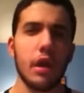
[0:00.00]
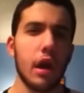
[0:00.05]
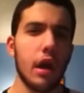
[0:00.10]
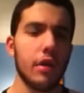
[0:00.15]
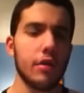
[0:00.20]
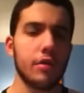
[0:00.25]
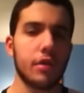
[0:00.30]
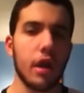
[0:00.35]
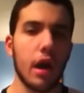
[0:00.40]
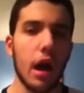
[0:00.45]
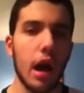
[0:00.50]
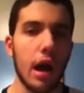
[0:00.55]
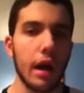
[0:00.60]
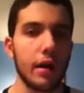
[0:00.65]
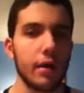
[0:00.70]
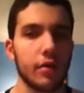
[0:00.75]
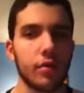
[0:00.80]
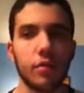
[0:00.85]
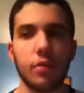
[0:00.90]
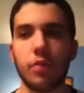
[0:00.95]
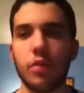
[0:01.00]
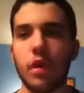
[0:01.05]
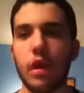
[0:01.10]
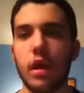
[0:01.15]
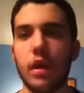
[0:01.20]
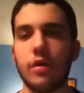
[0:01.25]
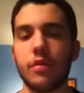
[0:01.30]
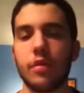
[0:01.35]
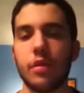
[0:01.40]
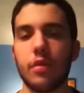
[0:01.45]
I was kind of
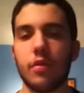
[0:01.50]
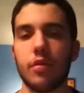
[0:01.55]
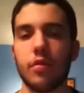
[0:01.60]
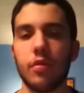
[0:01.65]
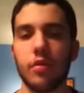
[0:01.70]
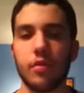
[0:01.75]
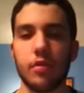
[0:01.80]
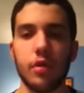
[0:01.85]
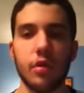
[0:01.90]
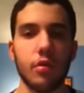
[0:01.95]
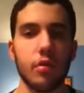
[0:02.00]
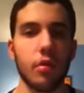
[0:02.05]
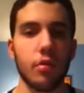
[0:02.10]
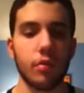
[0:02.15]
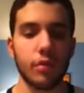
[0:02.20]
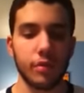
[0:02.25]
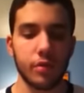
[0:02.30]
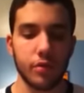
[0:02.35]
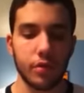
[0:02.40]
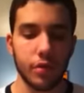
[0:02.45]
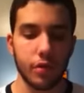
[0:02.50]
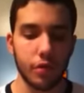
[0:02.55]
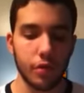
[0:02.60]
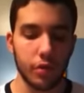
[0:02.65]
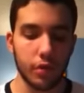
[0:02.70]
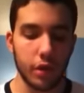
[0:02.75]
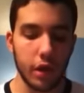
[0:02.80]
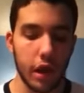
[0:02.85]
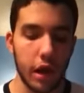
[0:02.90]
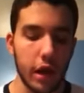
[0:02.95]
surprised that Chris Hero wasn't the
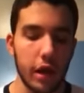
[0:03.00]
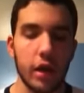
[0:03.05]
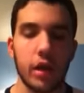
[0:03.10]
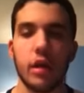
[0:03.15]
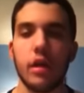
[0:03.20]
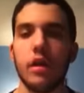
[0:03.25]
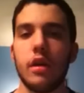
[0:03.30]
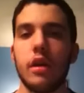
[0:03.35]
3rd guy,